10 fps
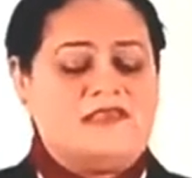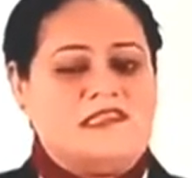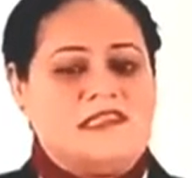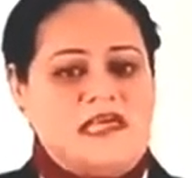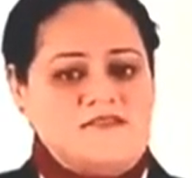The
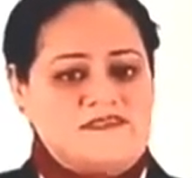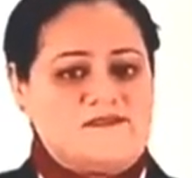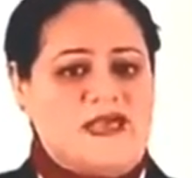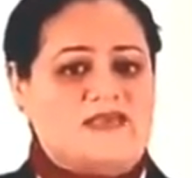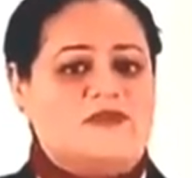
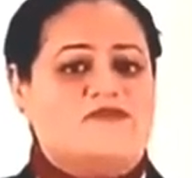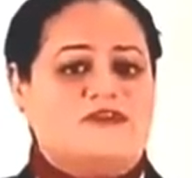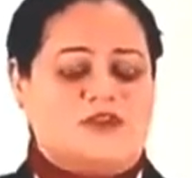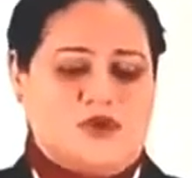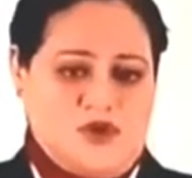lifespan of a
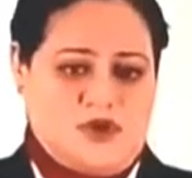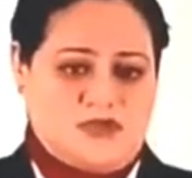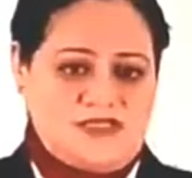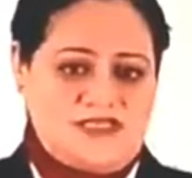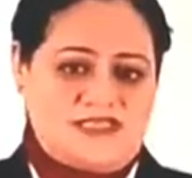
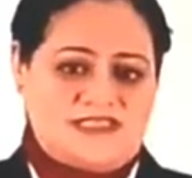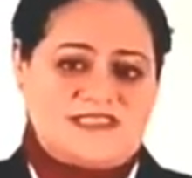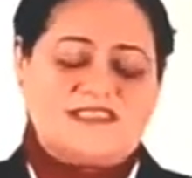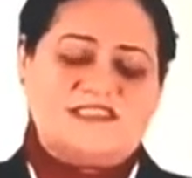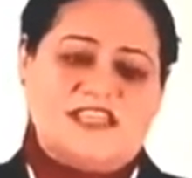dog
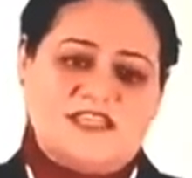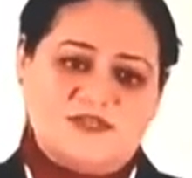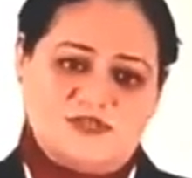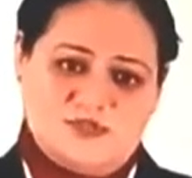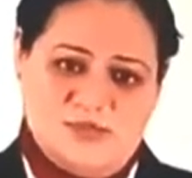is 10
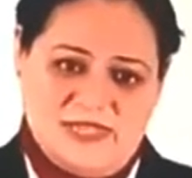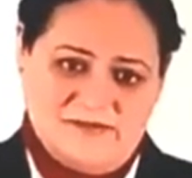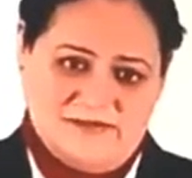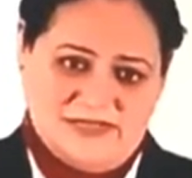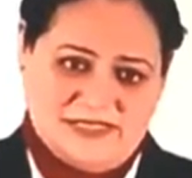to
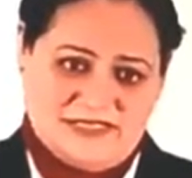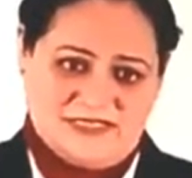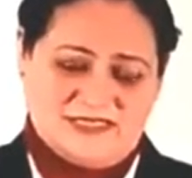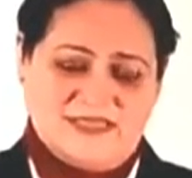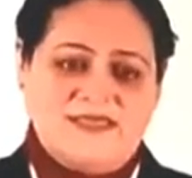12
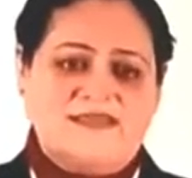years,